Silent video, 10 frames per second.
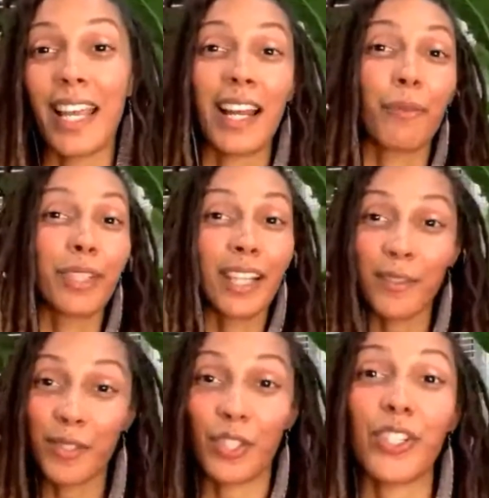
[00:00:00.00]
And I would
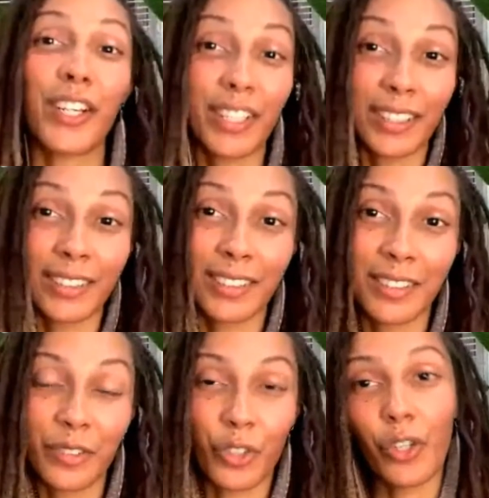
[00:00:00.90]
love to share,
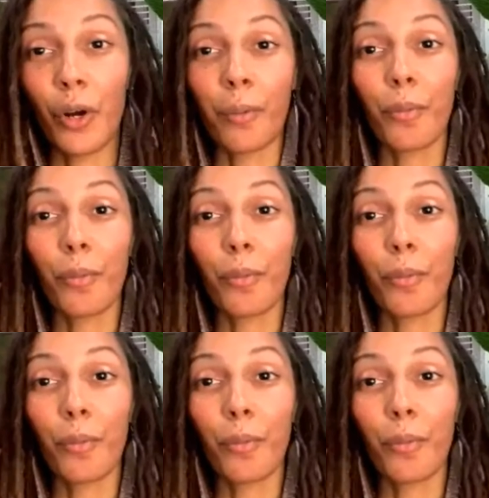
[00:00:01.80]
you know,